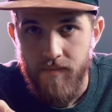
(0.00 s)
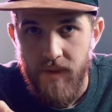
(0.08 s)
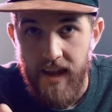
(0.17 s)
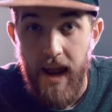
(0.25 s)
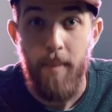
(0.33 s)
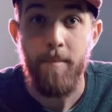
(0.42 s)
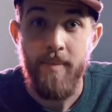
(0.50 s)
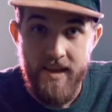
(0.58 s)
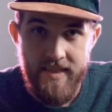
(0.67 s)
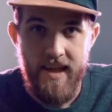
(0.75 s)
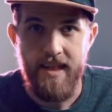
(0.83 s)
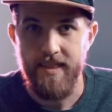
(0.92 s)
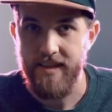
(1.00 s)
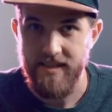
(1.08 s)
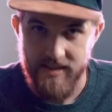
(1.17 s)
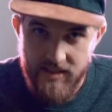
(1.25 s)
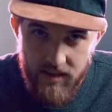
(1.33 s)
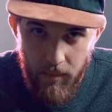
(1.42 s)
And I mean that. Like,
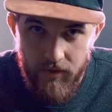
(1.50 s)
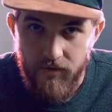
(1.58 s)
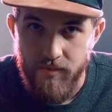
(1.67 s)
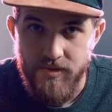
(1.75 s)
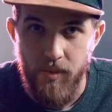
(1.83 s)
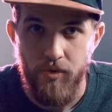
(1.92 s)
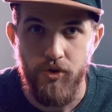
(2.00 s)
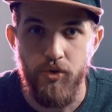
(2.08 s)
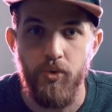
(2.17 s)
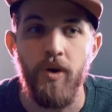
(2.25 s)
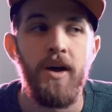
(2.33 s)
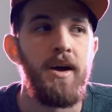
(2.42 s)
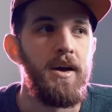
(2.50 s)
this is coming from someone who